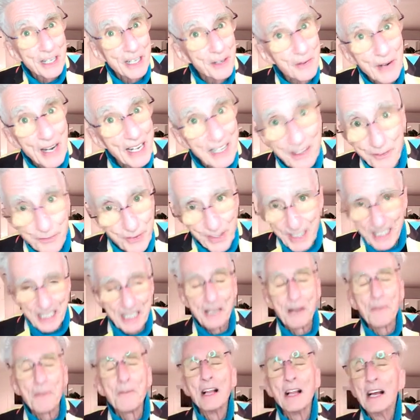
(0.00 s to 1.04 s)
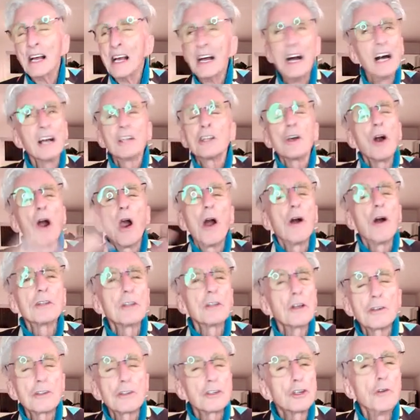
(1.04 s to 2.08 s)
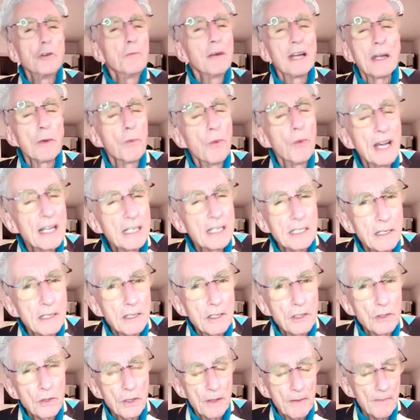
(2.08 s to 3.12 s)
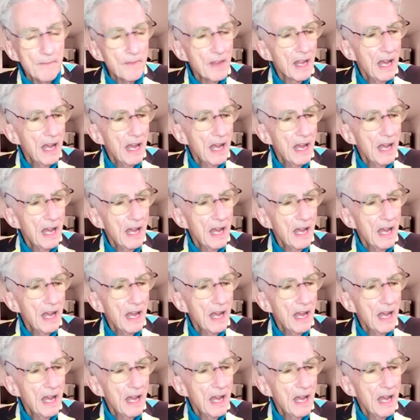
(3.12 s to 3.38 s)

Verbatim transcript: a grant to fix it. You know? There's too many ways to do it.